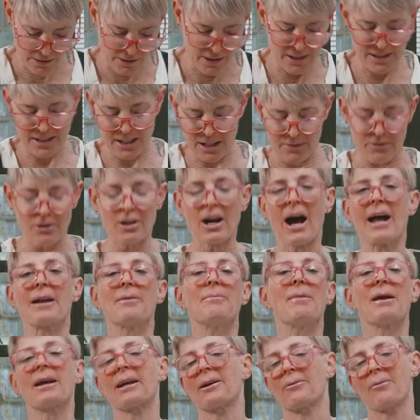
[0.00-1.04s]
Listen, if you got to
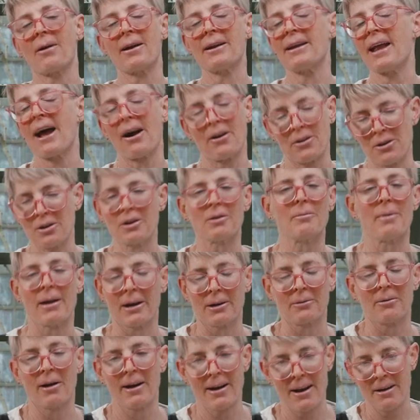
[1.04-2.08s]
make it right now, you can make
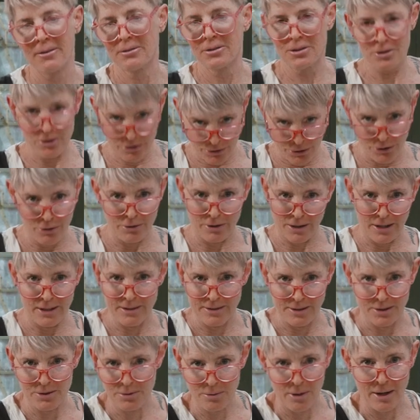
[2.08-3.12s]
it right now. You, you could eat
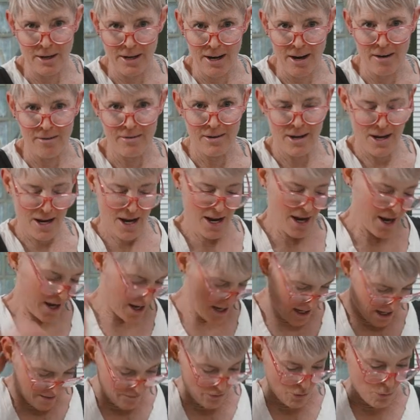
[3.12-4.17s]
this right now.
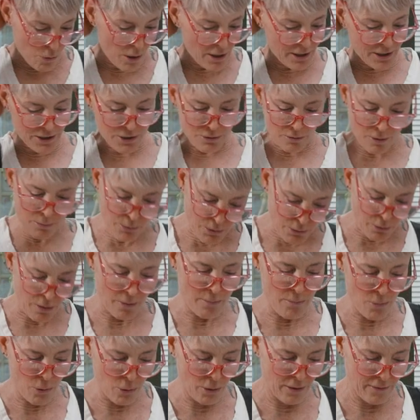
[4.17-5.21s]
If you wanted to
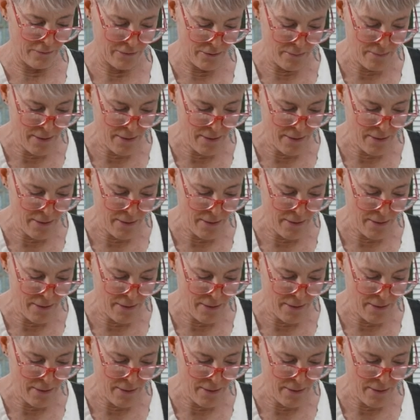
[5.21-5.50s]
absorb more of the